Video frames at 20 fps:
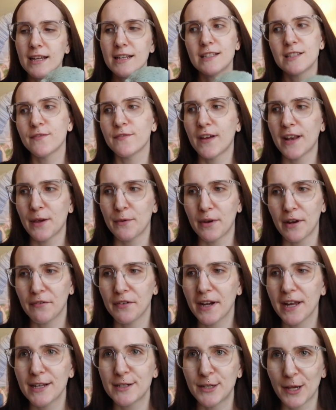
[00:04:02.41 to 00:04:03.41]
It's funny, whenever
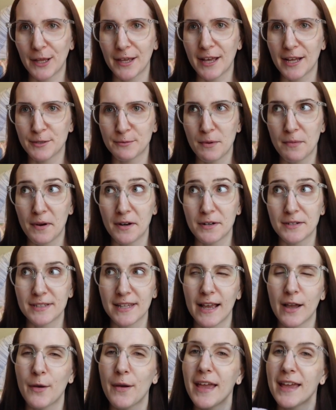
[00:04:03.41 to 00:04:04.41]
I get jellycats, my partner's
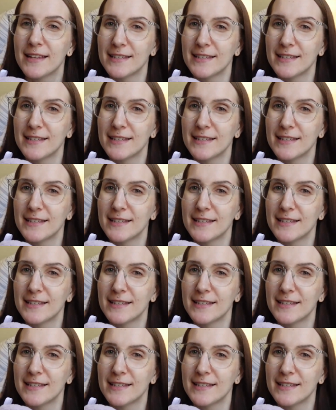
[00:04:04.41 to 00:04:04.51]
like, okay,